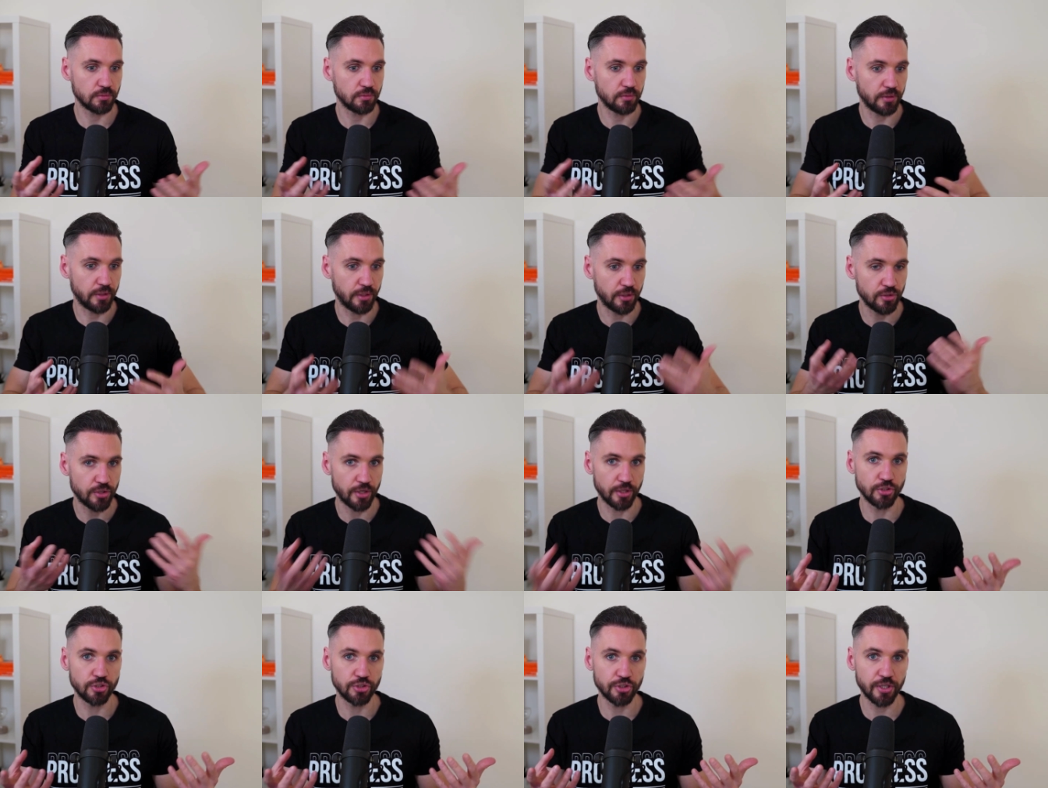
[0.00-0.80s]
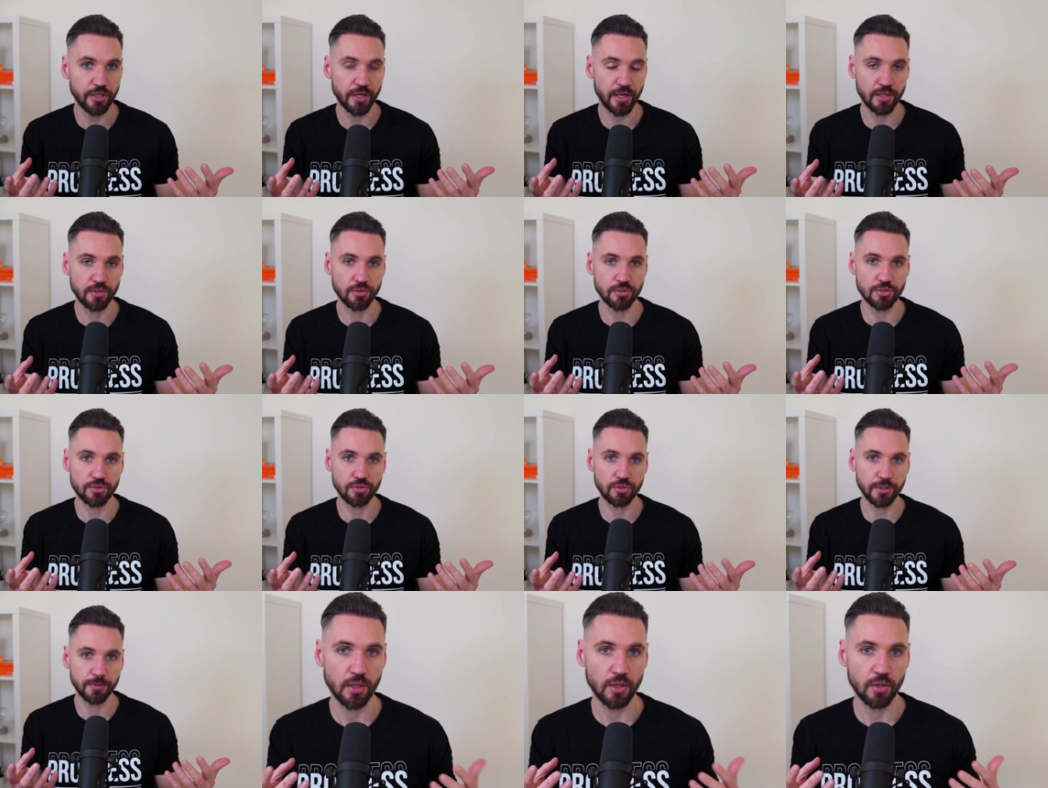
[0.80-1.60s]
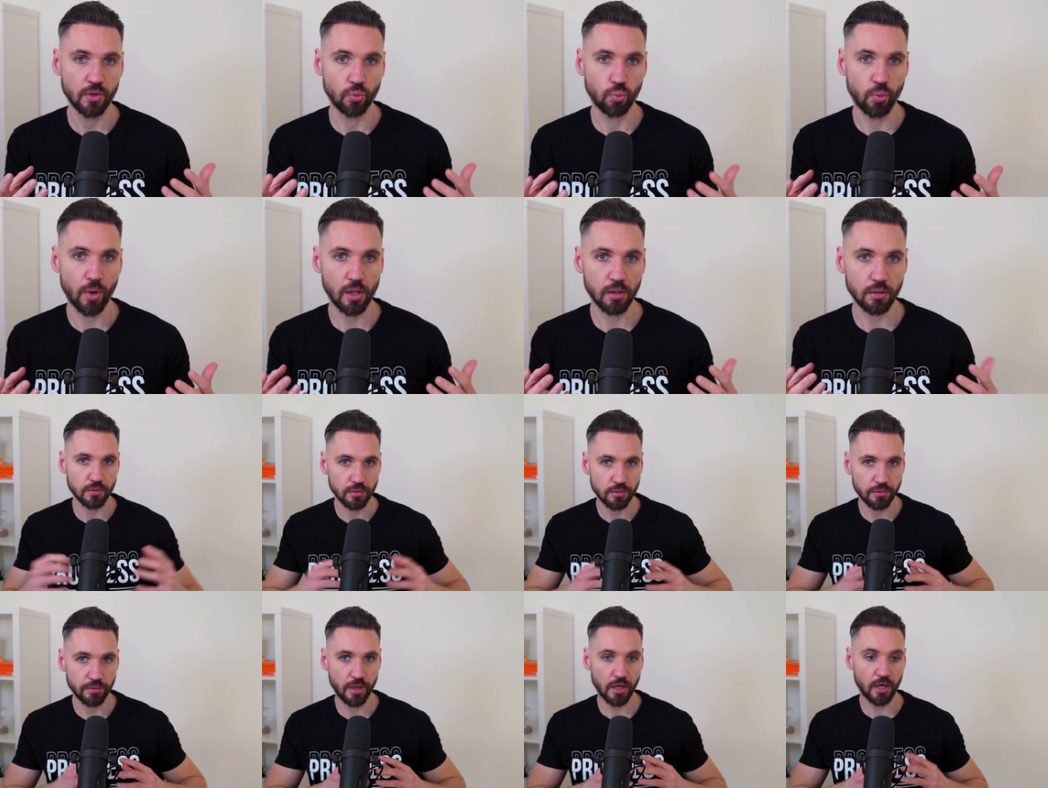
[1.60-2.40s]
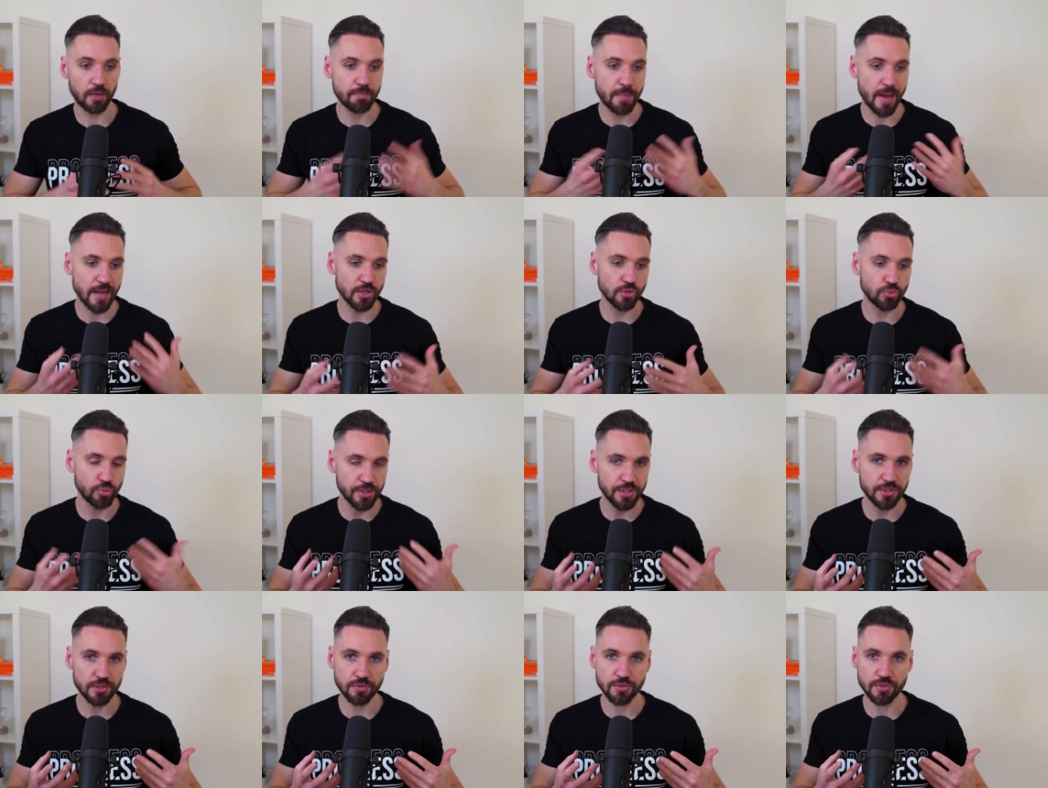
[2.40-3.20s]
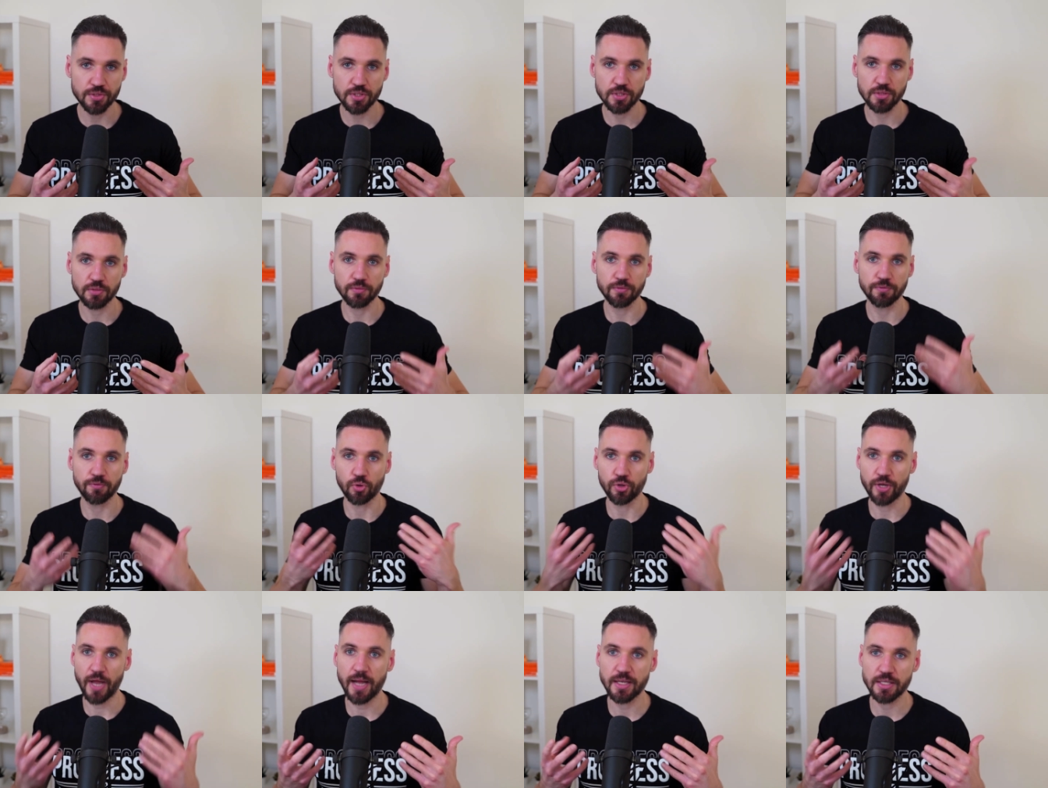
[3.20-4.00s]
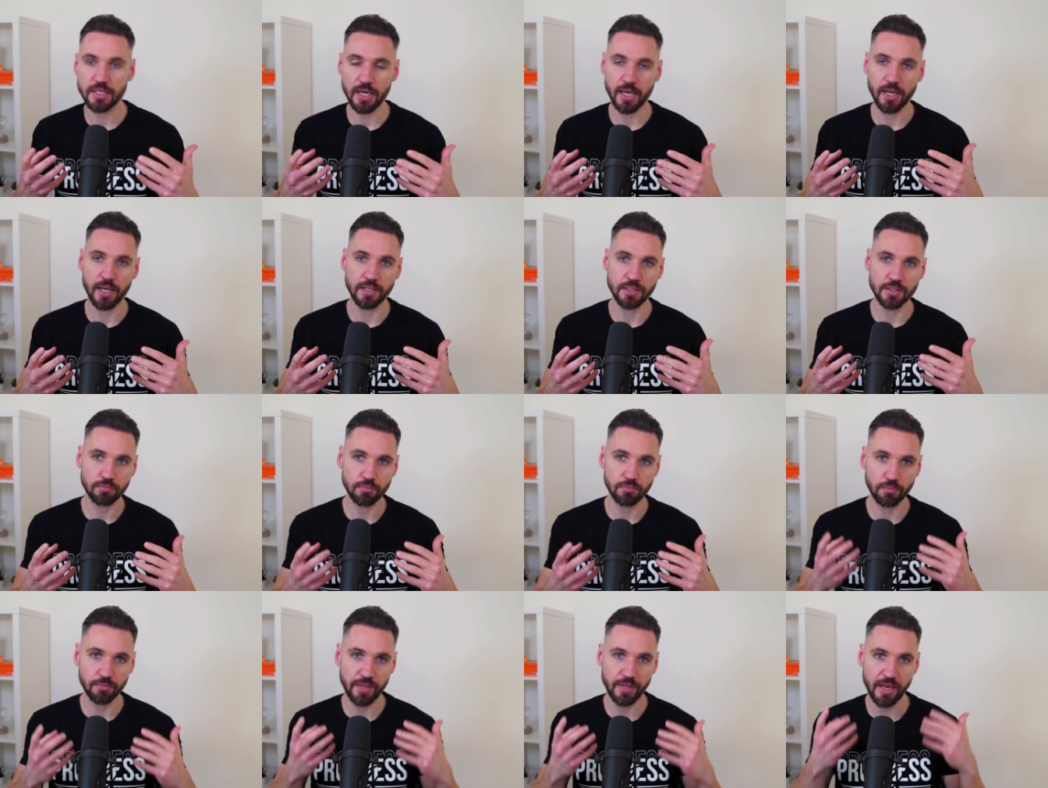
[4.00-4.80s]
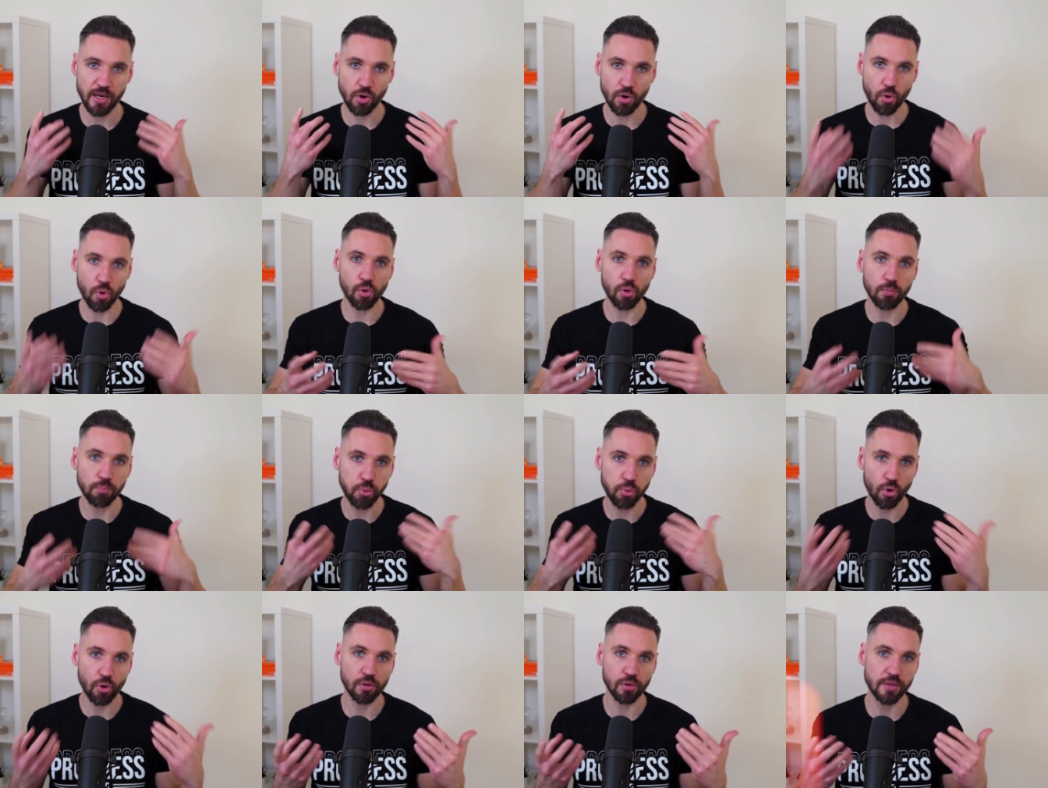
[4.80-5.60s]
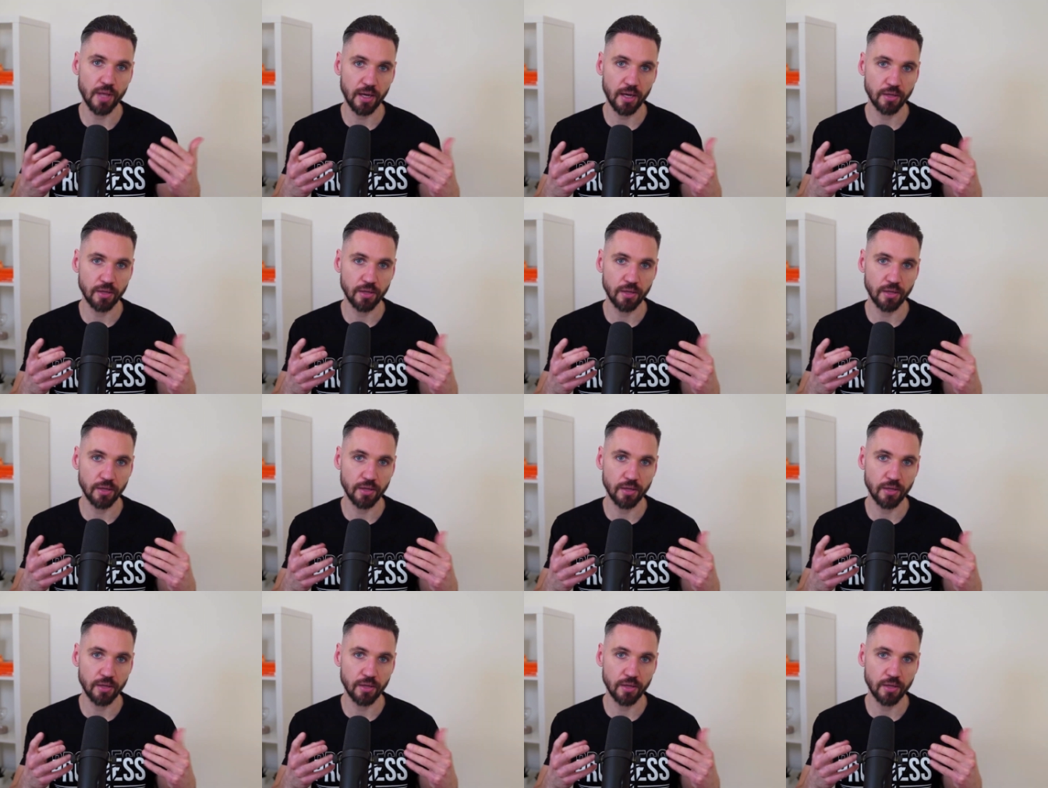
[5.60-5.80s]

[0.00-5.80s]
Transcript: in the engineering industry? Well, there are many reasons for that, and they all boil down